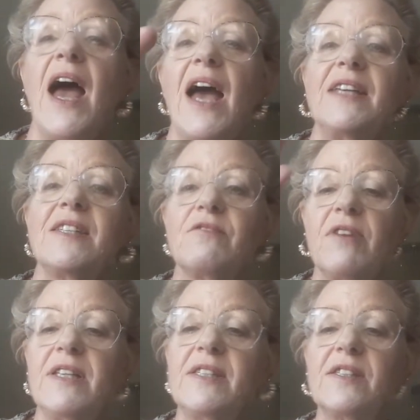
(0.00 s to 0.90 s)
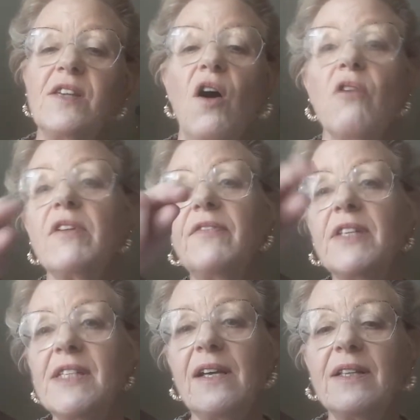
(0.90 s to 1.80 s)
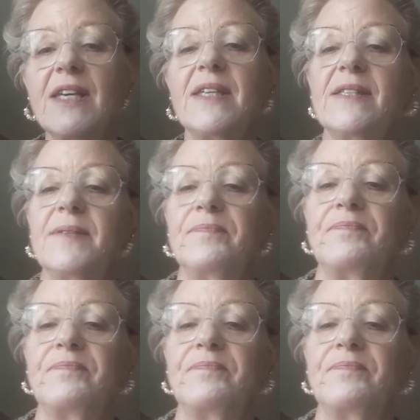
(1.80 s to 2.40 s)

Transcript: asterisks or even tildes.